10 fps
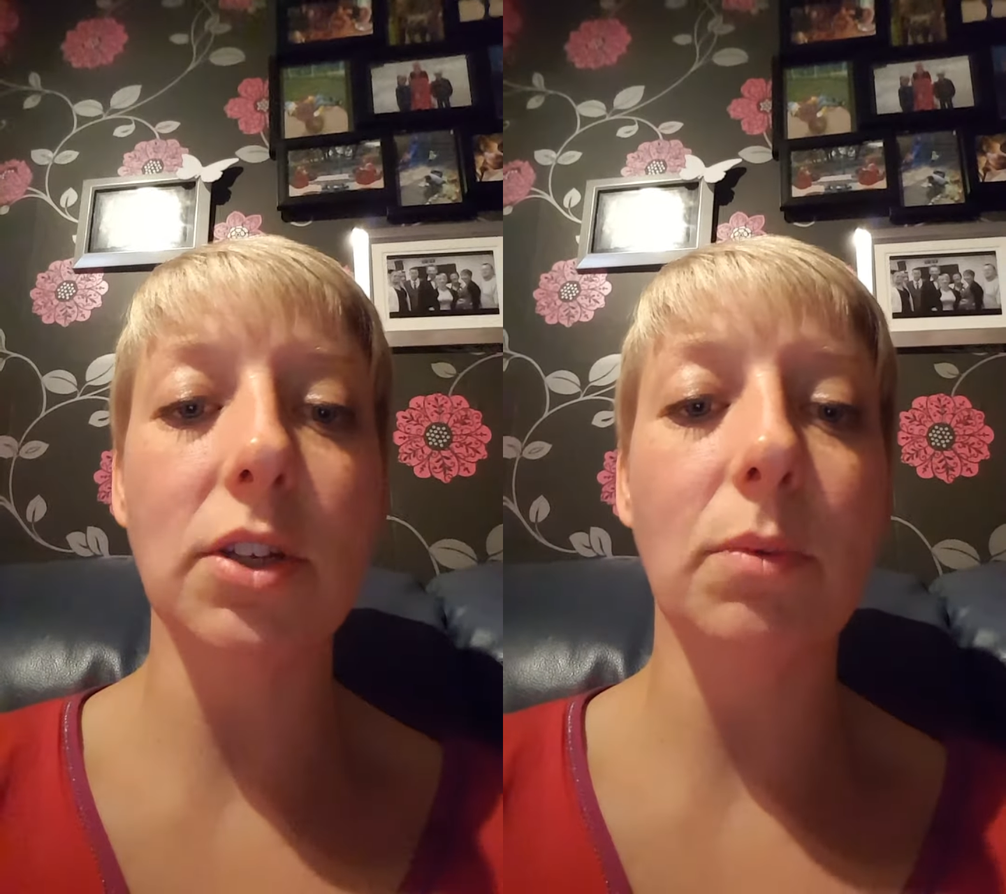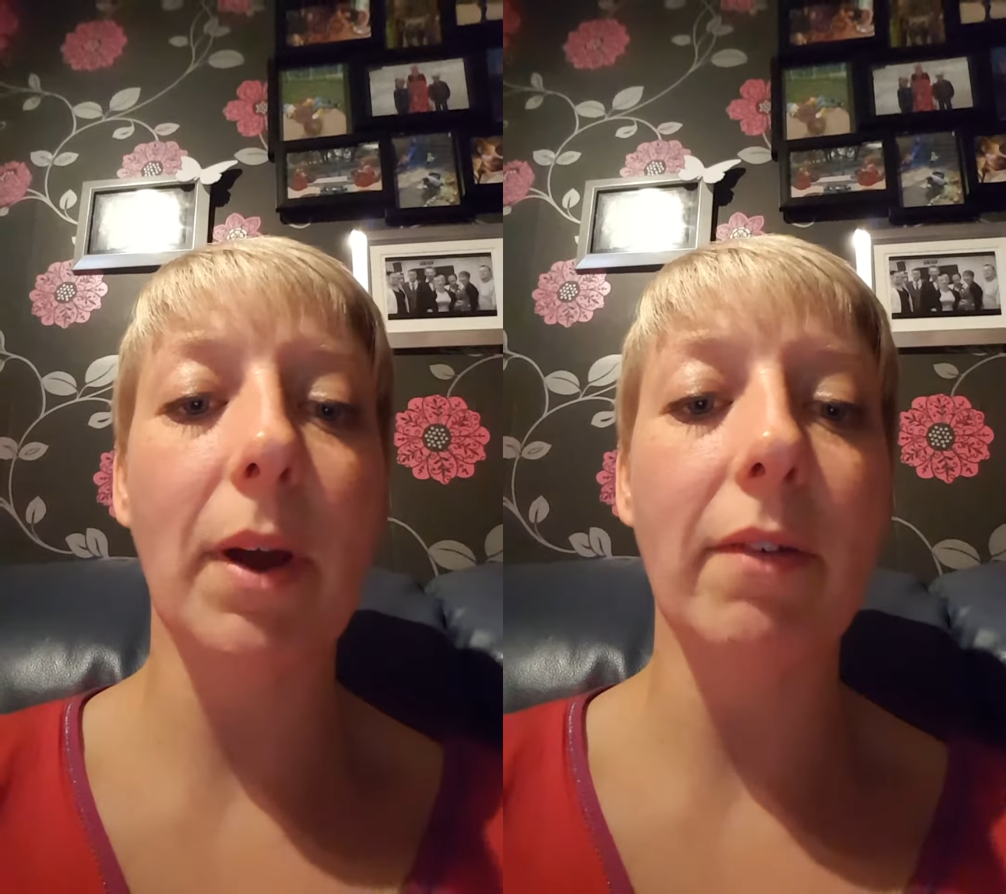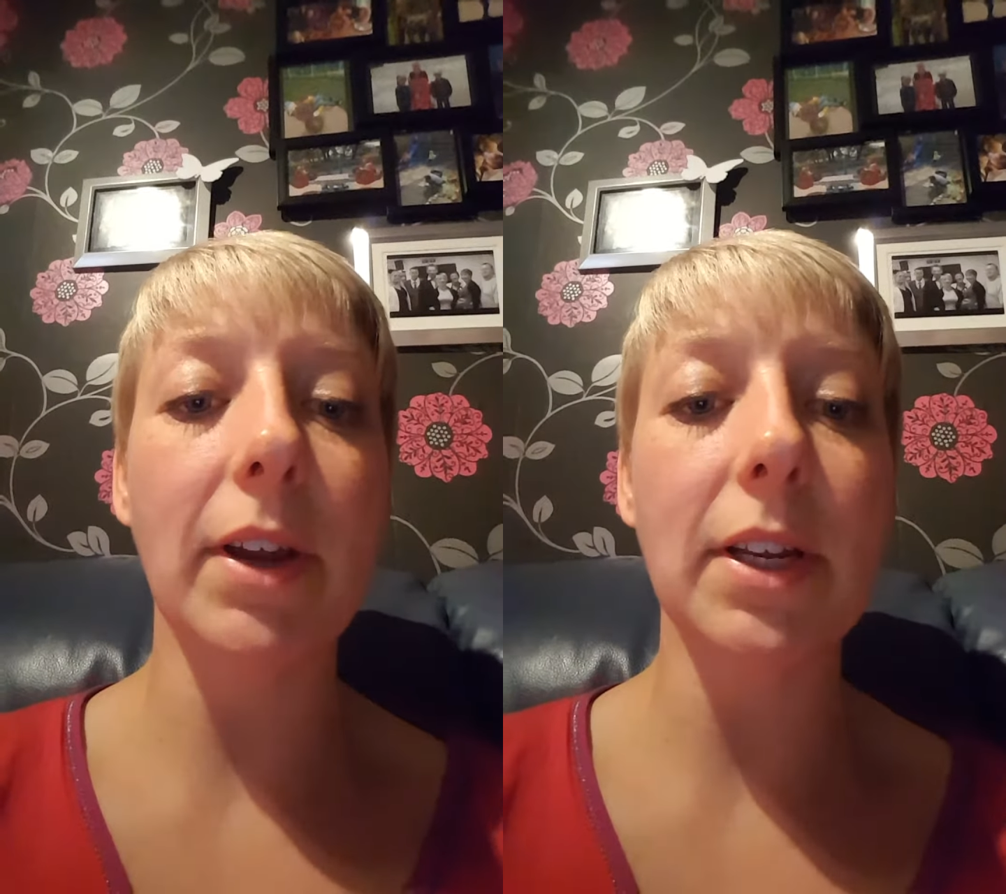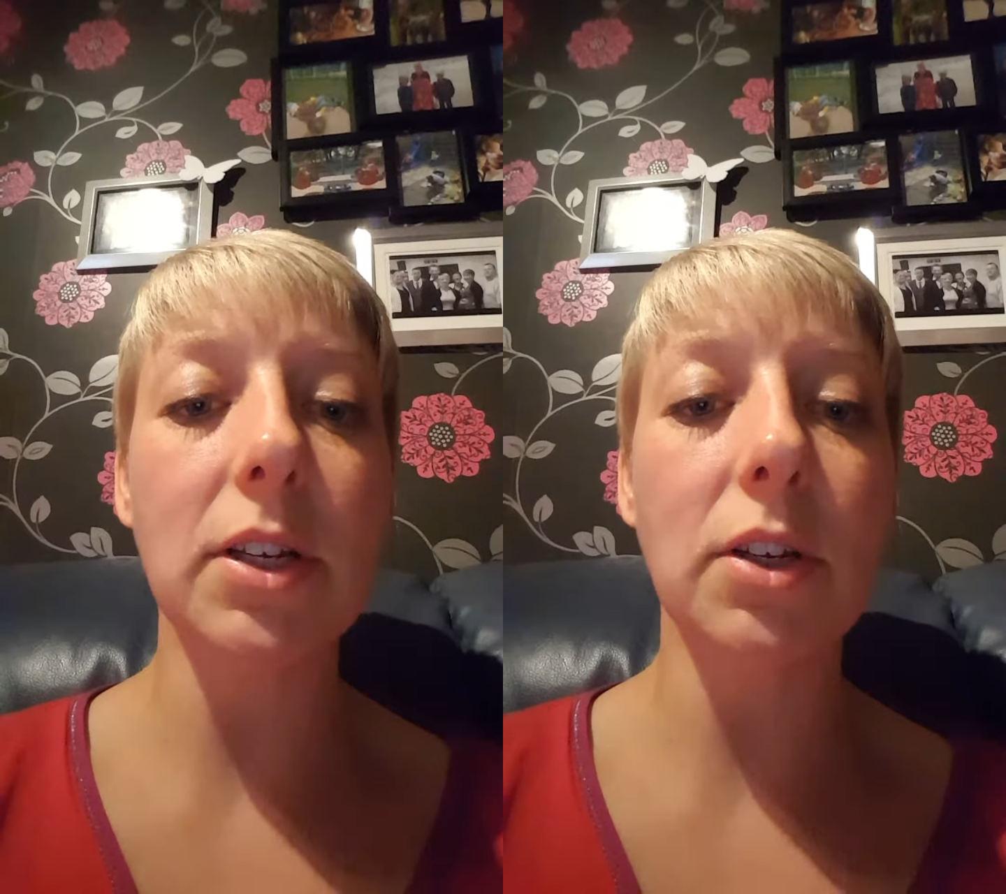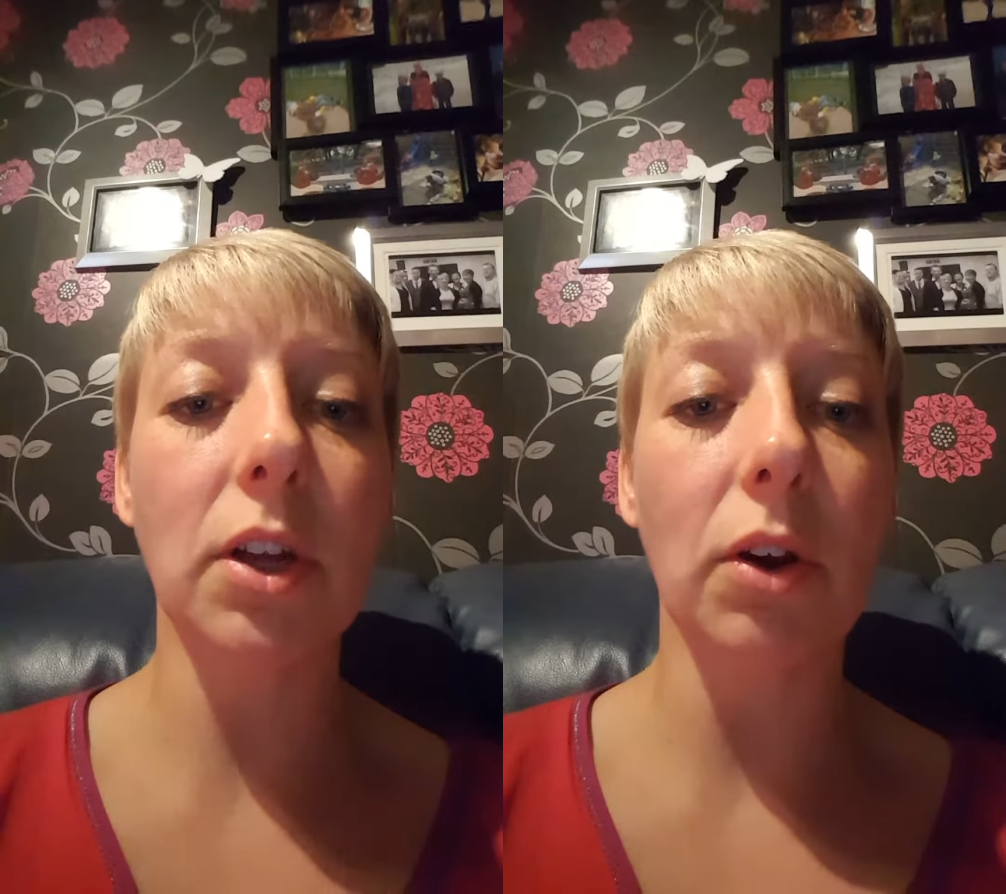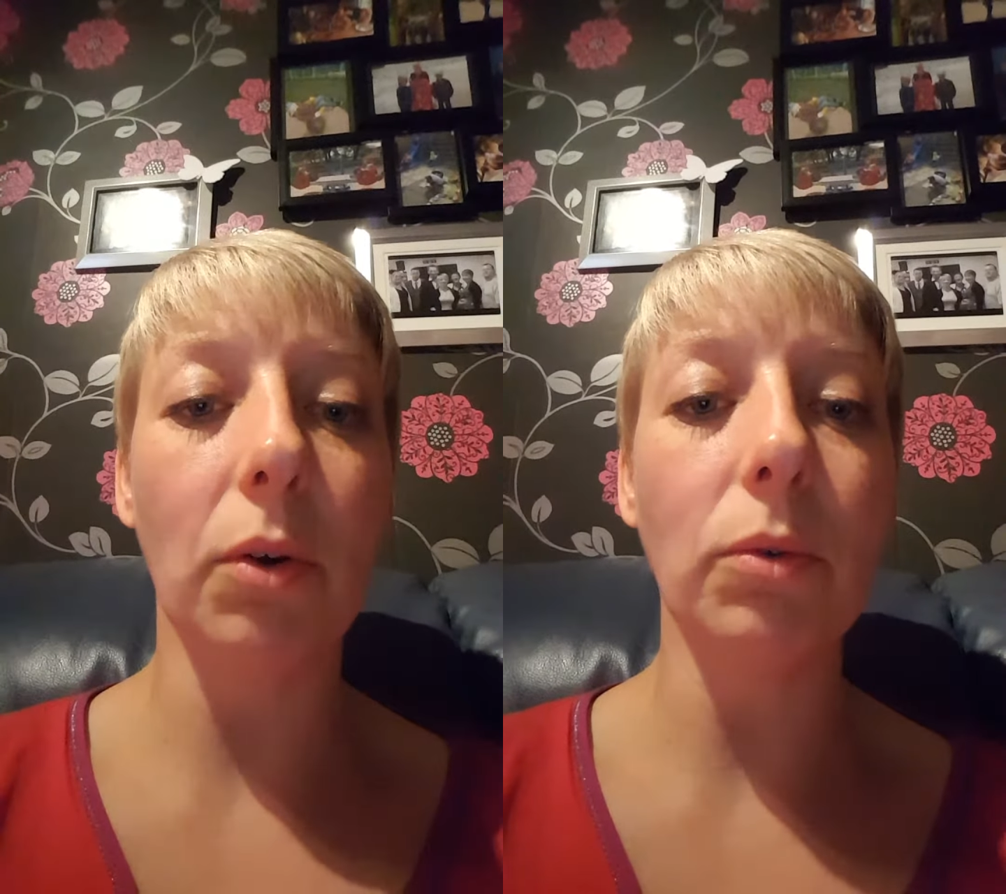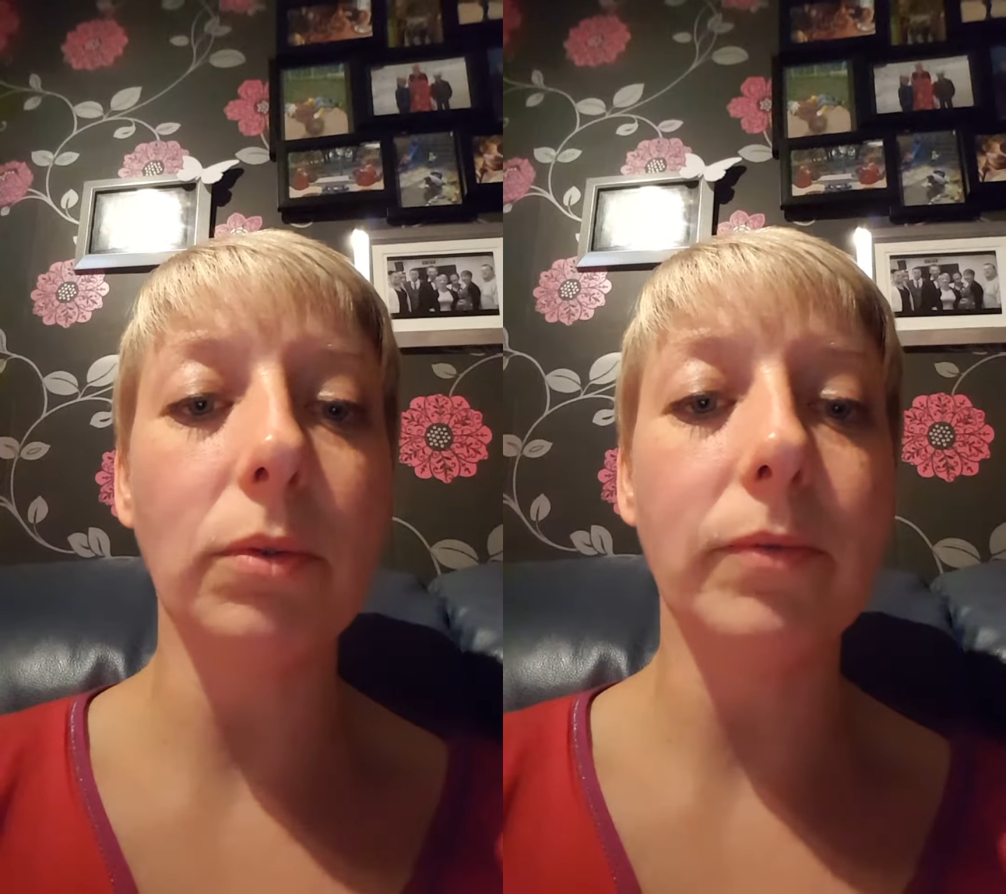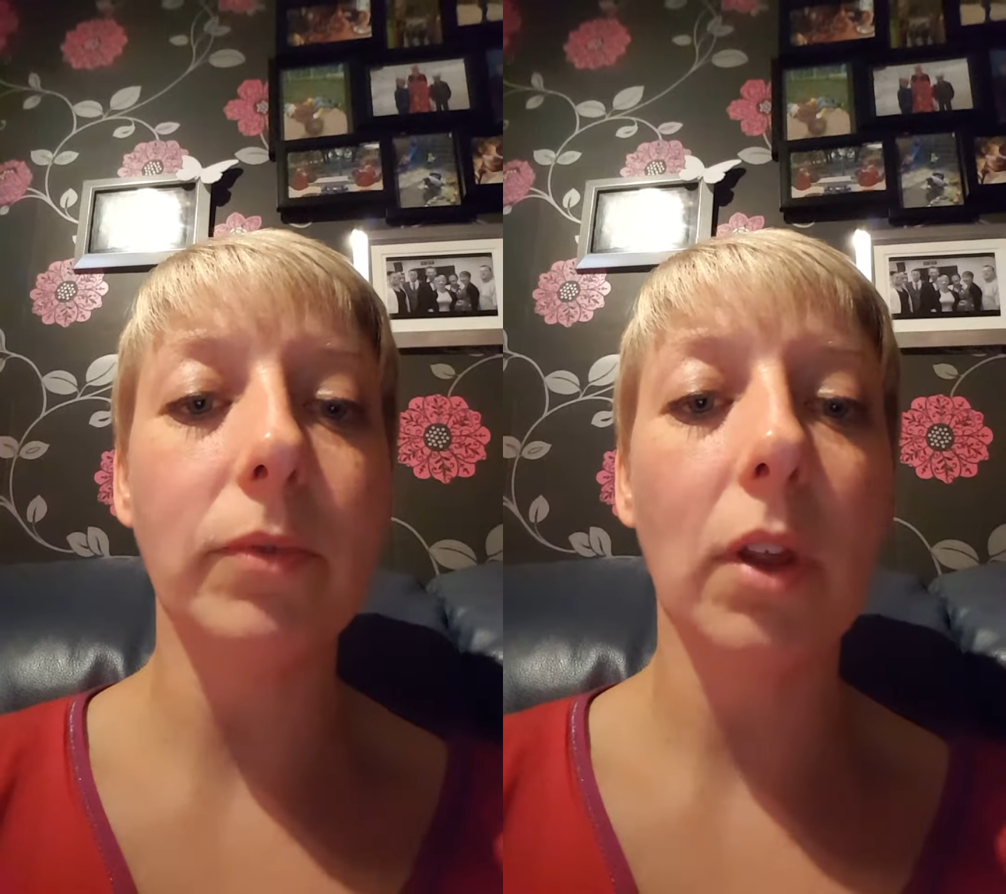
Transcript: to where I needed to go.